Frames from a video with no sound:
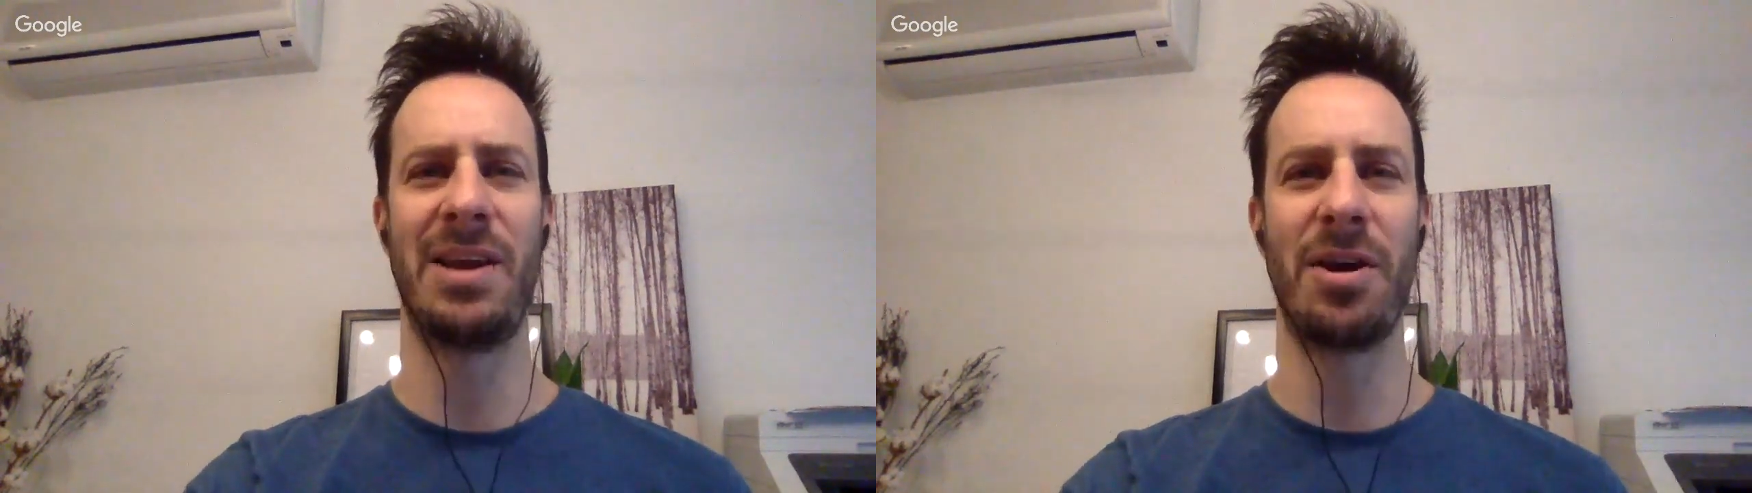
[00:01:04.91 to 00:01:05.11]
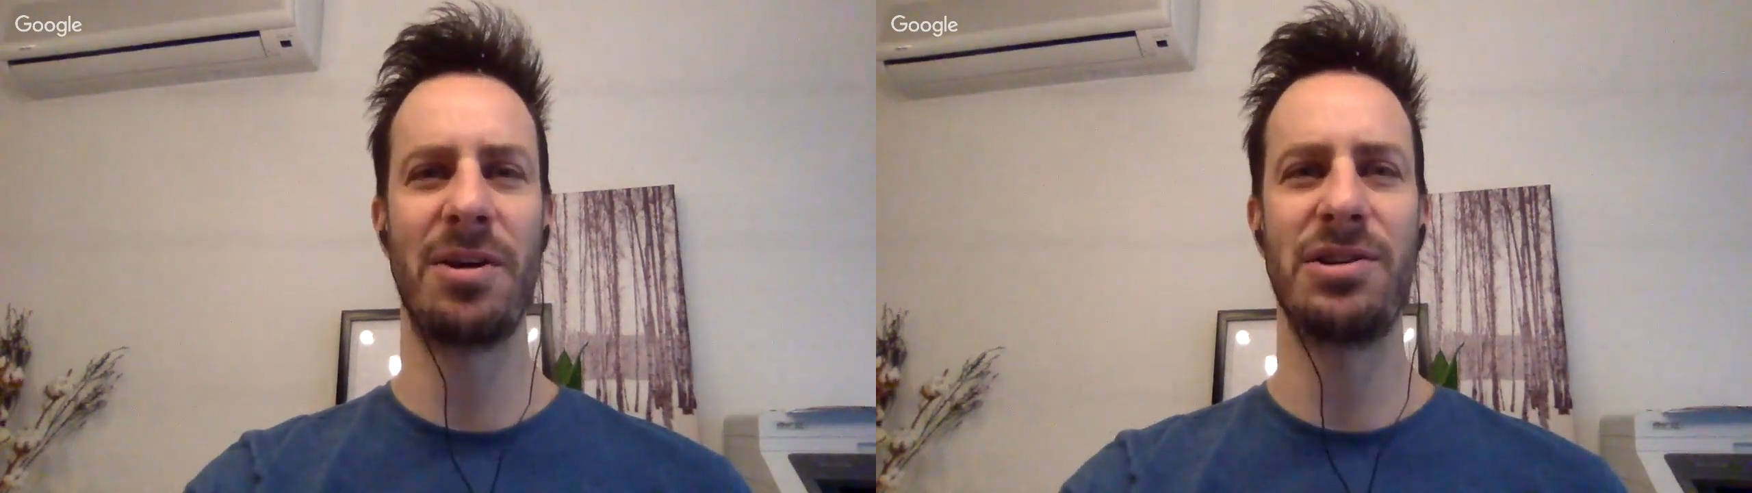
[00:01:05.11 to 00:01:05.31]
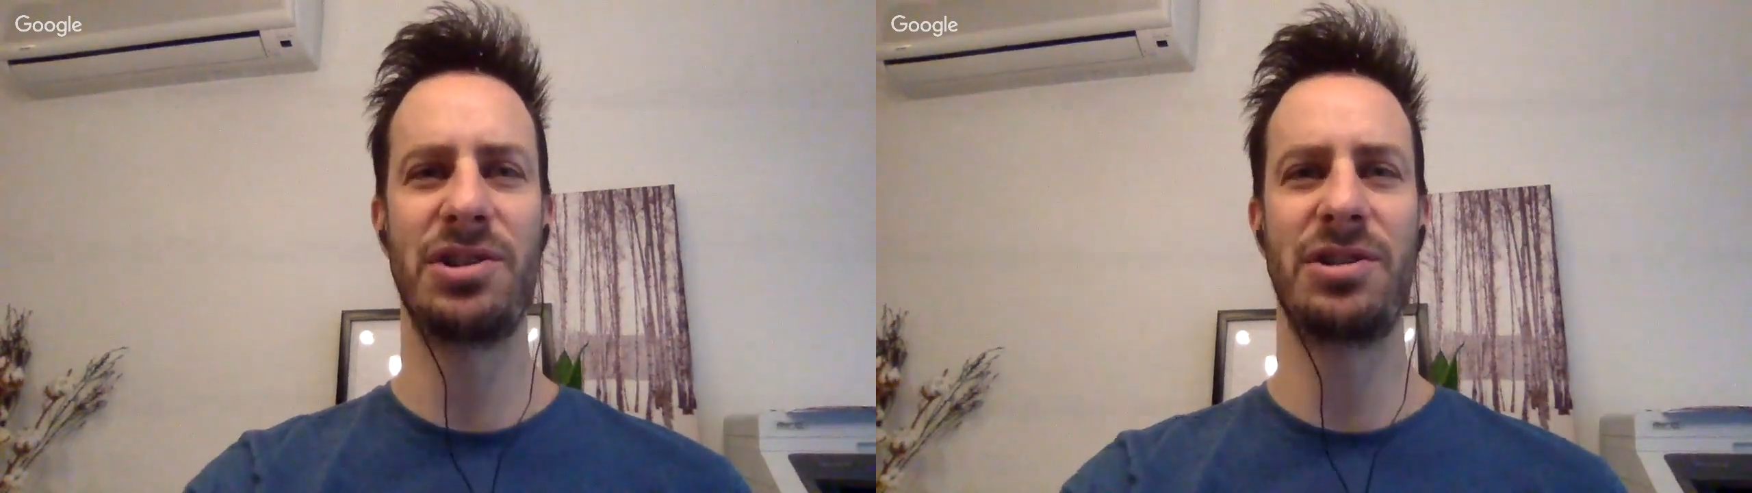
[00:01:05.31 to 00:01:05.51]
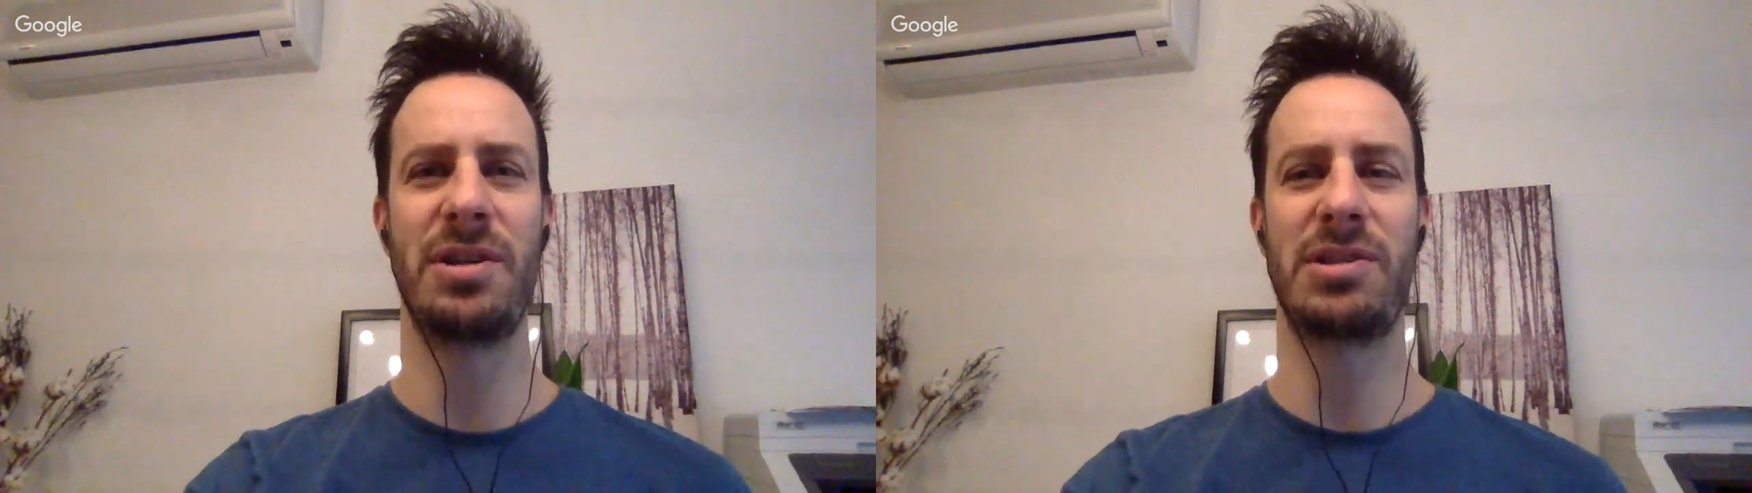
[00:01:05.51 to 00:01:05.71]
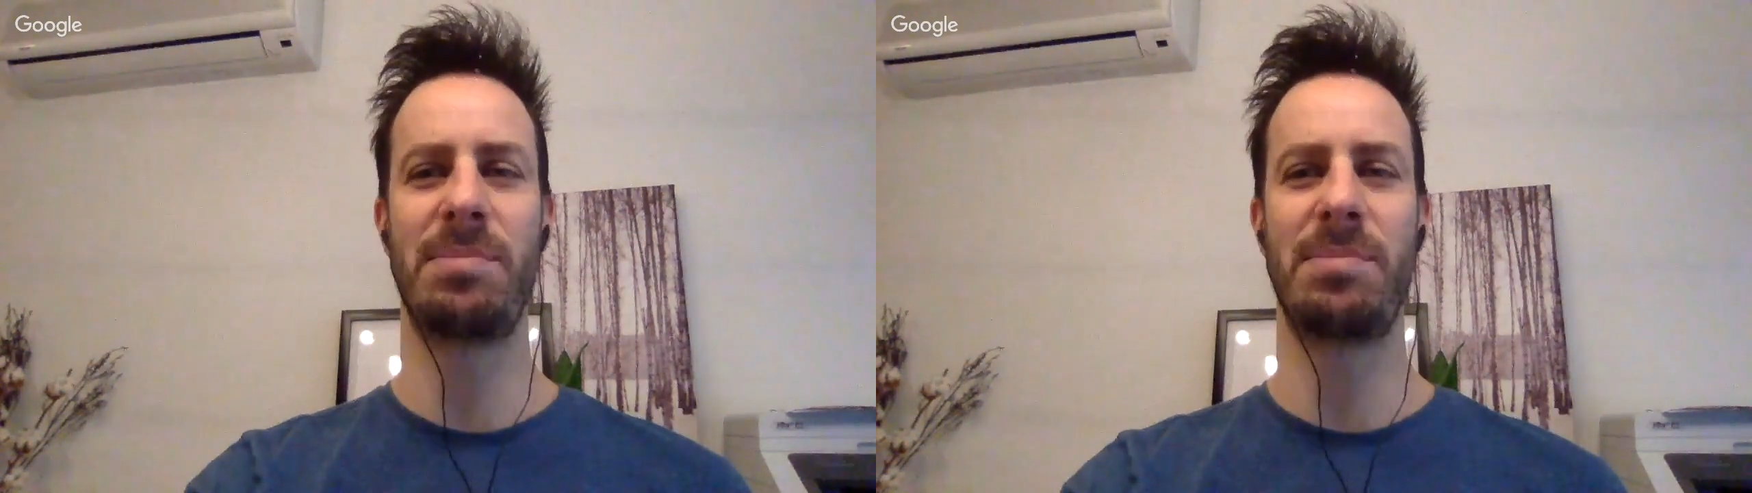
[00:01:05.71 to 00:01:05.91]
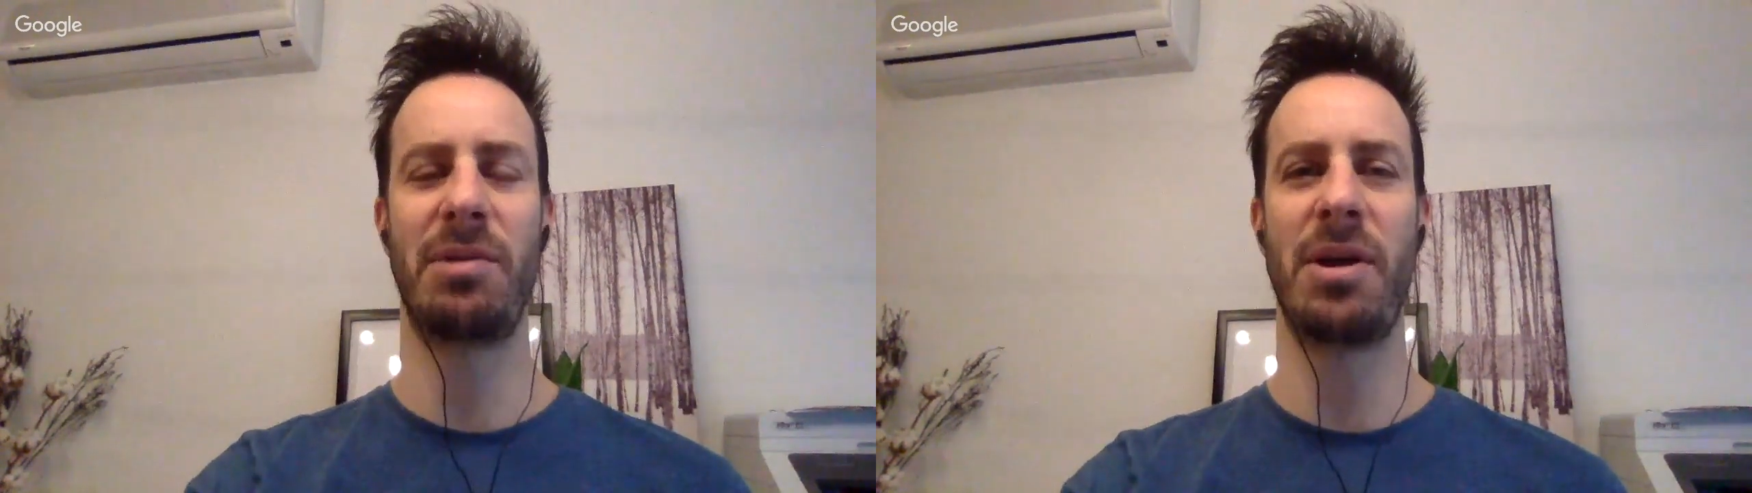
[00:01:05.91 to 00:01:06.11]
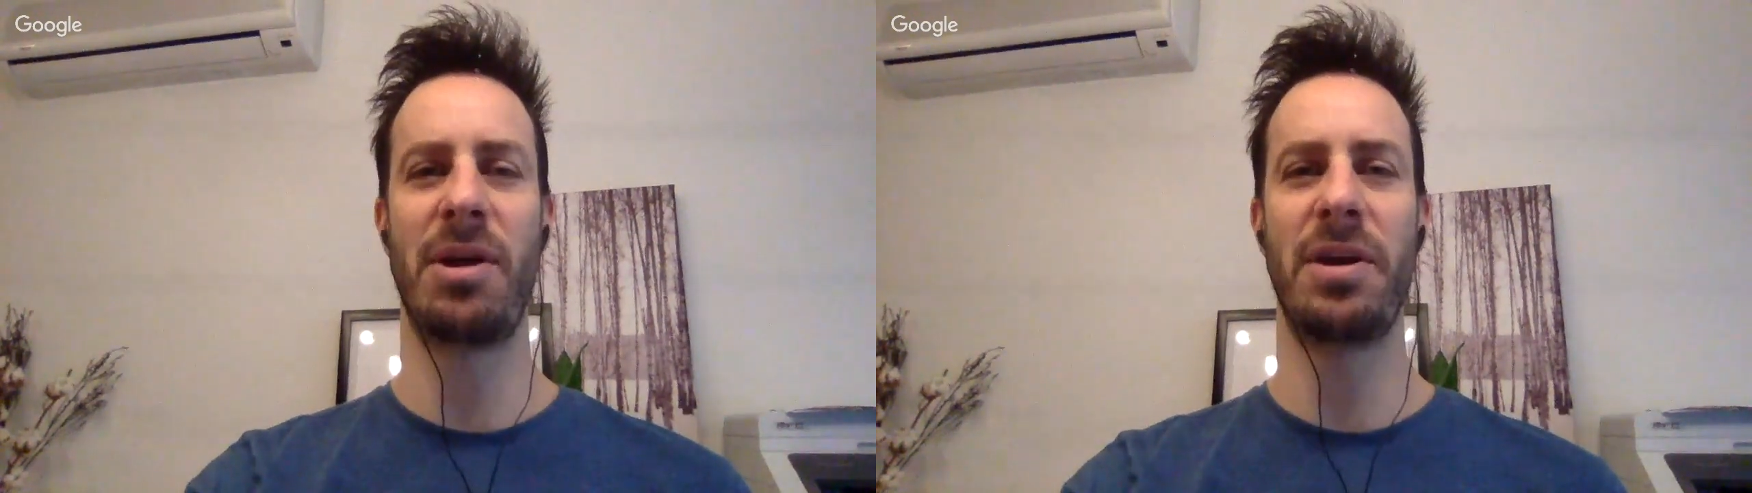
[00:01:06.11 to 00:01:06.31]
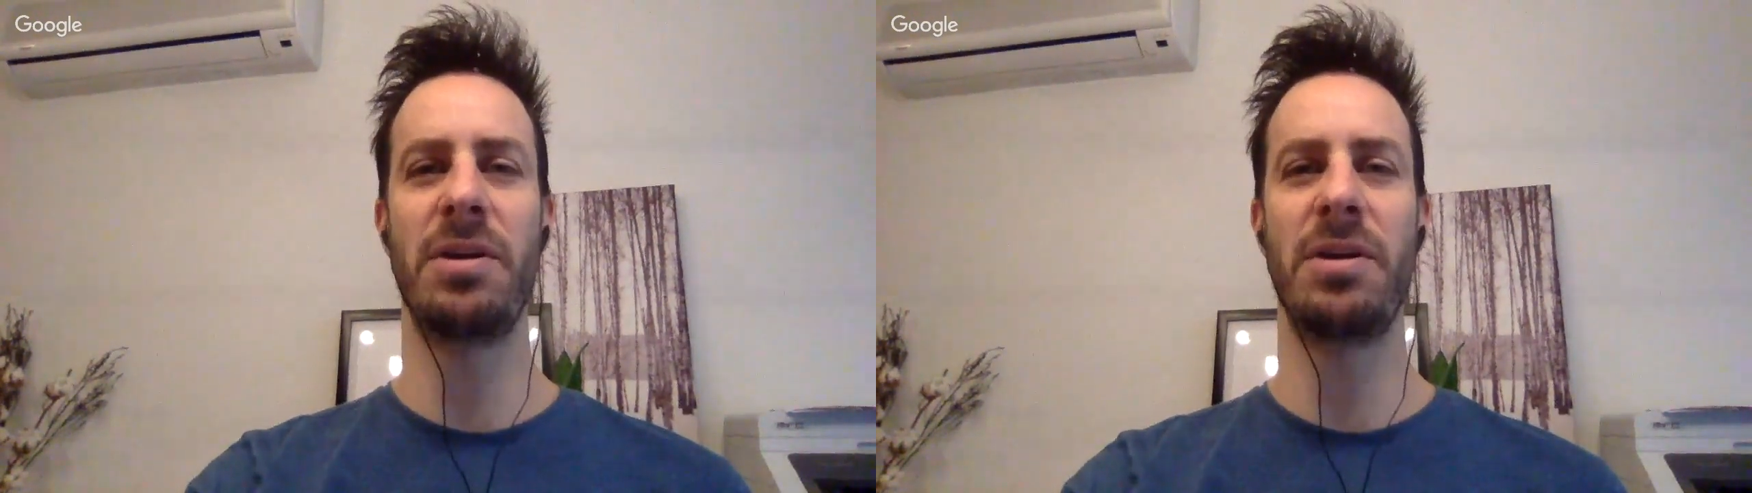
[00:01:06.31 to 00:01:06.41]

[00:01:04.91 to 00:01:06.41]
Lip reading: yards, something around